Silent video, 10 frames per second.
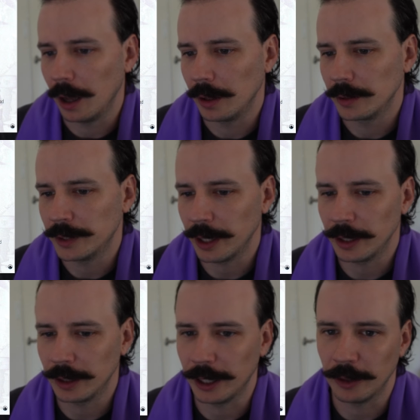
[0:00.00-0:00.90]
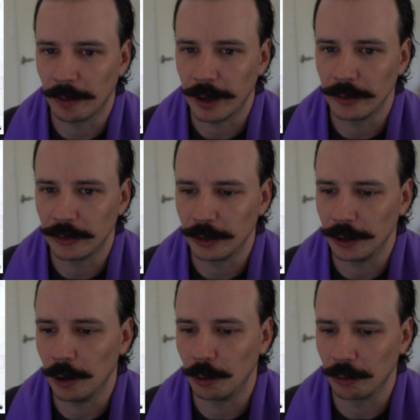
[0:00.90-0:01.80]
Technically, he threatens to
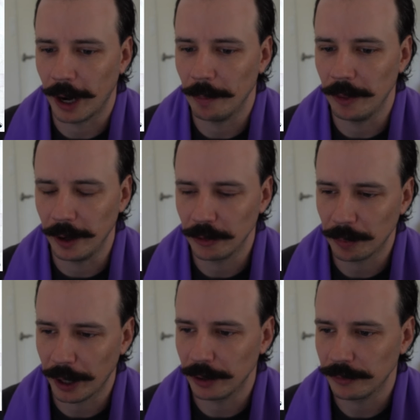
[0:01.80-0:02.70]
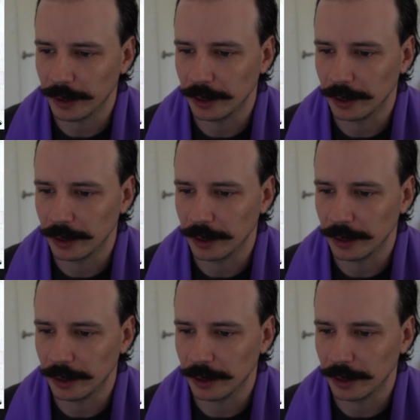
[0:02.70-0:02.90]
go grab their spider infected and